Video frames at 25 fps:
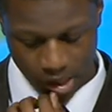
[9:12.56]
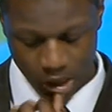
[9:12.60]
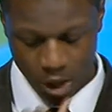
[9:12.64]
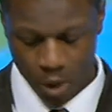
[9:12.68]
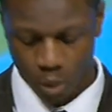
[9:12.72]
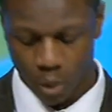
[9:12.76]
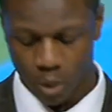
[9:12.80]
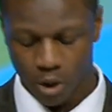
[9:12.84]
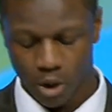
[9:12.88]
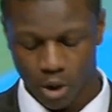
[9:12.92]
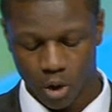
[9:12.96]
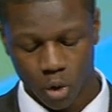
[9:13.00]

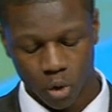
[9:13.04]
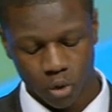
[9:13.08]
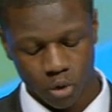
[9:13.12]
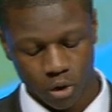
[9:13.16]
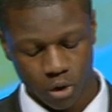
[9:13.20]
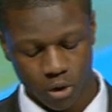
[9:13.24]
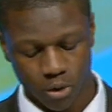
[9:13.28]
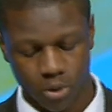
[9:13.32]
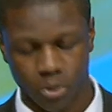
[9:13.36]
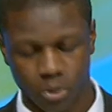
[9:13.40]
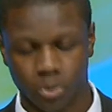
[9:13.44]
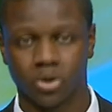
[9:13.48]
We all
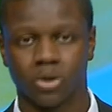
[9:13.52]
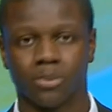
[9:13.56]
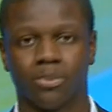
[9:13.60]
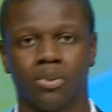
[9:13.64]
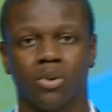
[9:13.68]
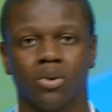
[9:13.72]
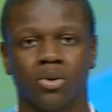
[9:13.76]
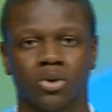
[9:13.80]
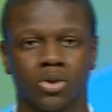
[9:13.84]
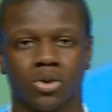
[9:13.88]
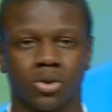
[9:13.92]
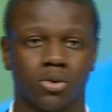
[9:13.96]
knew it was a
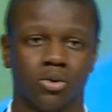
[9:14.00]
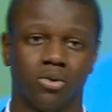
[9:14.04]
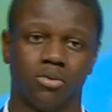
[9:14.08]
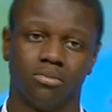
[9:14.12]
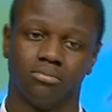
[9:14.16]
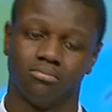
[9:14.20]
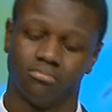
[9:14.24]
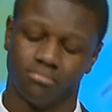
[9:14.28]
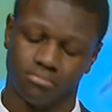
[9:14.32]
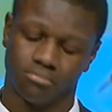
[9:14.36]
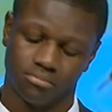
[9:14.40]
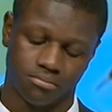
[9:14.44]
poor school,
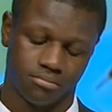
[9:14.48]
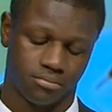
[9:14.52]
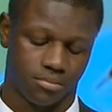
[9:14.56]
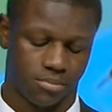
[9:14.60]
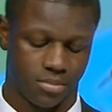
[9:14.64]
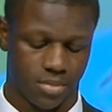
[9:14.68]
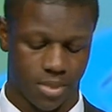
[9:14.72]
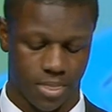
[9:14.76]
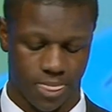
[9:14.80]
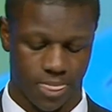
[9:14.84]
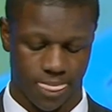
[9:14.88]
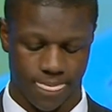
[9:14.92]

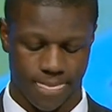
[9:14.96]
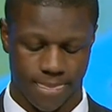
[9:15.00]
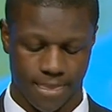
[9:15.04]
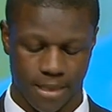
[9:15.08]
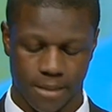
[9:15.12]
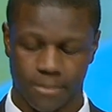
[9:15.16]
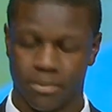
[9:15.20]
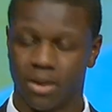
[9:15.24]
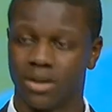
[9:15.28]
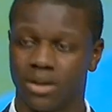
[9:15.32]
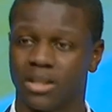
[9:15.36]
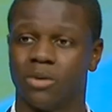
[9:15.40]

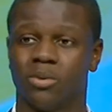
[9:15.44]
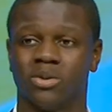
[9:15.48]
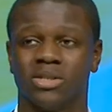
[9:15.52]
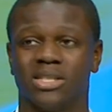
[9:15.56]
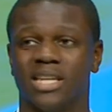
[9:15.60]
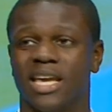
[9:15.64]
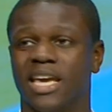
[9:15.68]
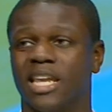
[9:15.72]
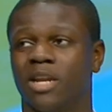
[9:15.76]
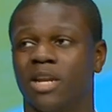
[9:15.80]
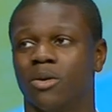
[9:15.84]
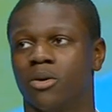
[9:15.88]
but there
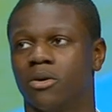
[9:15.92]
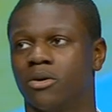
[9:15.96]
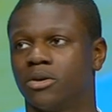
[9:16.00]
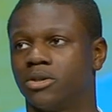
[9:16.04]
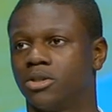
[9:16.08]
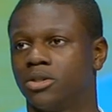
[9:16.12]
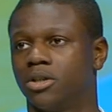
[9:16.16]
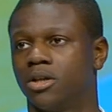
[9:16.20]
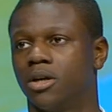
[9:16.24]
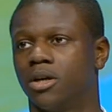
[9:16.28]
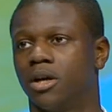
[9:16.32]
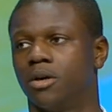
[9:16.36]
wasn't anywhere
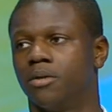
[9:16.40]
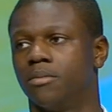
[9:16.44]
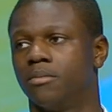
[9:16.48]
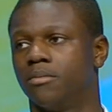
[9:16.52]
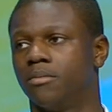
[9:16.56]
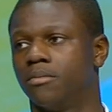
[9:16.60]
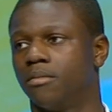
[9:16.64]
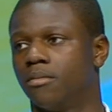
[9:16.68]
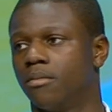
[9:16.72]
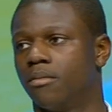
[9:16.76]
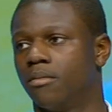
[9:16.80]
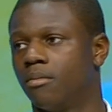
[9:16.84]
else to go.
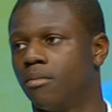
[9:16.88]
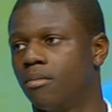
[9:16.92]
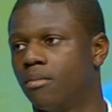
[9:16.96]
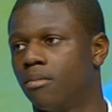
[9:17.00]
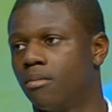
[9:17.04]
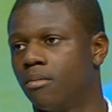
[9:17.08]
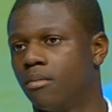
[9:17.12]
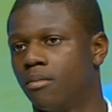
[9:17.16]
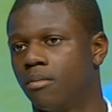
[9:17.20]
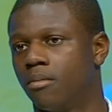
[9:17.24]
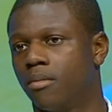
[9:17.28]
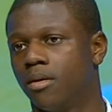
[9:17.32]

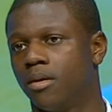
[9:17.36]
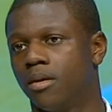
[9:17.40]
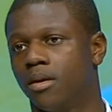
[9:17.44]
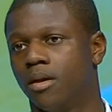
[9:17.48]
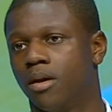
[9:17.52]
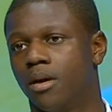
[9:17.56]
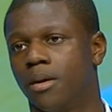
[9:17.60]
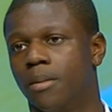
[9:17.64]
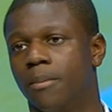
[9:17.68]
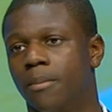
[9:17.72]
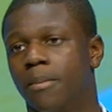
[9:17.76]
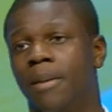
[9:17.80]

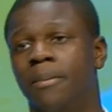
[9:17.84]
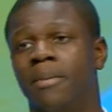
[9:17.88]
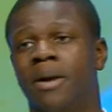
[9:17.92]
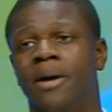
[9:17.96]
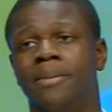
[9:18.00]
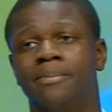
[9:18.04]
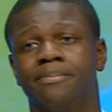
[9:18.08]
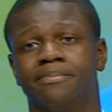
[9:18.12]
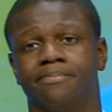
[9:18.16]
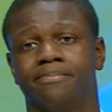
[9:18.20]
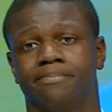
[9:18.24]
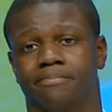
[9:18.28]
My
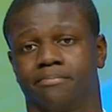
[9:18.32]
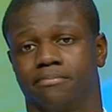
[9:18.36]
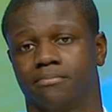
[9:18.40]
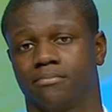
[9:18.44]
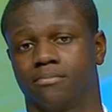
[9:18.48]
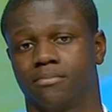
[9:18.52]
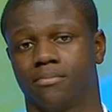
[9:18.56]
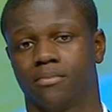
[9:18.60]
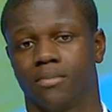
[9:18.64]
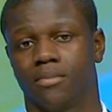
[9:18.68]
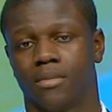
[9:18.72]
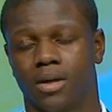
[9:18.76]
mum,
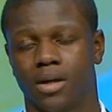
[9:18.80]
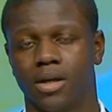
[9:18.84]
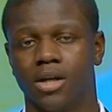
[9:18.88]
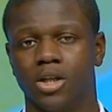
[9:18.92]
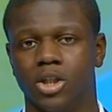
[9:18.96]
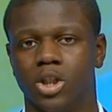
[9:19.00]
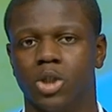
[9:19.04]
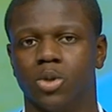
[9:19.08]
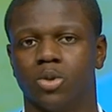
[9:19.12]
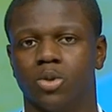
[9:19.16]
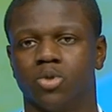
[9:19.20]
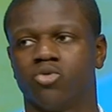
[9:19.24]

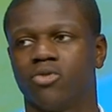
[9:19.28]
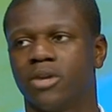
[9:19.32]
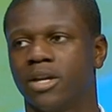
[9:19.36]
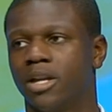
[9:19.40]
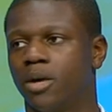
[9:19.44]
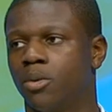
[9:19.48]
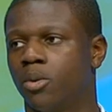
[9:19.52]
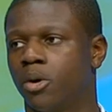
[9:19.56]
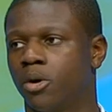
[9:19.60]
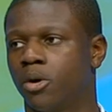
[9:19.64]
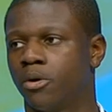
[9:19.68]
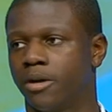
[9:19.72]
she was really
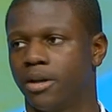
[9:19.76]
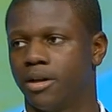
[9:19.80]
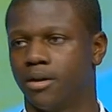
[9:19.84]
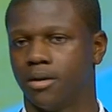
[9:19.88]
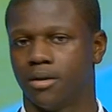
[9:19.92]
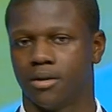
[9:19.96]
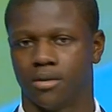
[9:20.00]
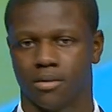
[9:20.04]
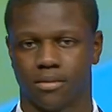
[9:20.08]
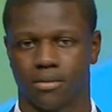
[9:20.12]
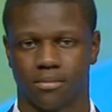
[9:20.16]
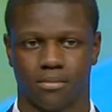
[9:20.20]
worried.
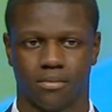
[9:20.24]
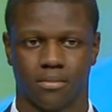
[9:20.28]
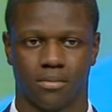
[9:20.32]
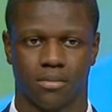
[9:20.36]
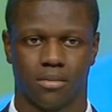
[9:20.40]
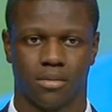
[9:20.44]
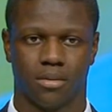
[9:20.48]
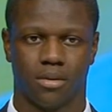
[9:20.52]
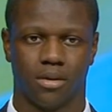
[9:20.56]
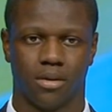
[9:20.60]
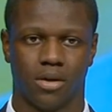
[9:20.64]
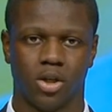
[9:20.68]

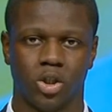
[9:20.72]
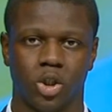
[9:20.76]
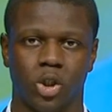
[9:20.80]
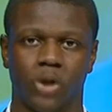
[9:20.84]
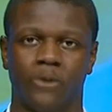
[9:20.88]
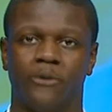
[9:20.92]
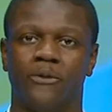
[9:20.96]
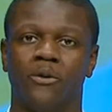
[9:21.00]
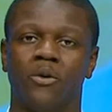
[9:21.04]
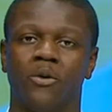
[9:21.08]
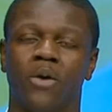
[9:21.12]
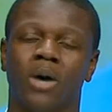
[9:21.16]
She
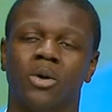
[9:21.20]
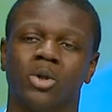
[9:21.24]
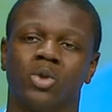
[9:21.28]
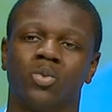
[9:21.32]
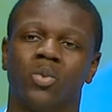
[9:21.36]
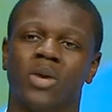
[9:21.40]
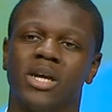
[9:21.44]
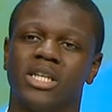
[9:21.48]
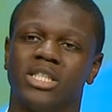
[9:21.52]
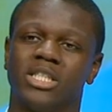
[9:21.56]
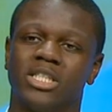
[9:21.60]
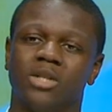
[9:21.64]
thought I was
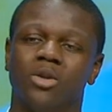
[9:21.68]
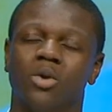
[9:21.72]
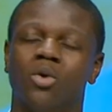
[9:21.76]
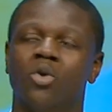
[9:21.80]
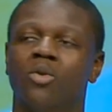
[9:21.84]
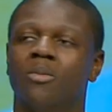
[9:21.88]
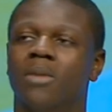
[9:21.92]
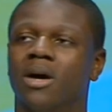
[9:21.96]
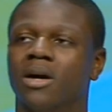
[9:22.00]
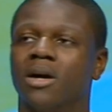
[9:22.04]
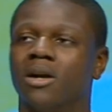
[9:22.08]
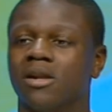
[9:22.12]
wasting
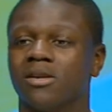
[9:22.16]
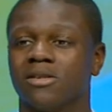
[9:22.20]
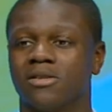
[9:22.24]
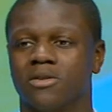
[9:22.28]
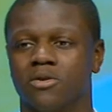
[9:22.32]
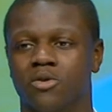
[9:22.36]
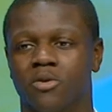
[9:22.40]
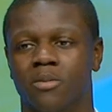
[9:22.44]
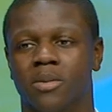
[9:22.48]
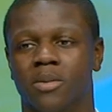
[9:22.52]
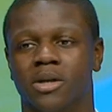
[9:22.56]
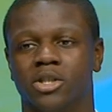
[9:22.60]

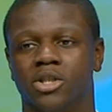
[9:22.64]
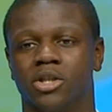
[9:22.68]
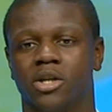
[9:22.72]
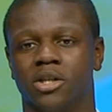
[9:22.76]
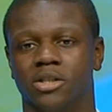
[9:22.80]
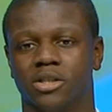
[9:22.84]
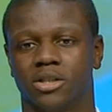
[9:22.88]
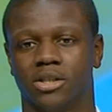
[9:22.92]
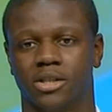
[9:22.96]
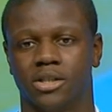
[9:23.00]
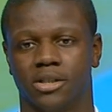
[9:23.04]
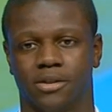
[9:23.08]
all my
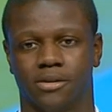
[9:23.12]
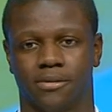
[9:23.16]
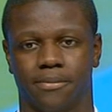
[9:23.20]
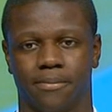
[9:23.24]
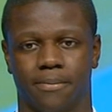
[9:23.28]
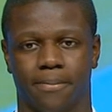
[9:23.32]
chances.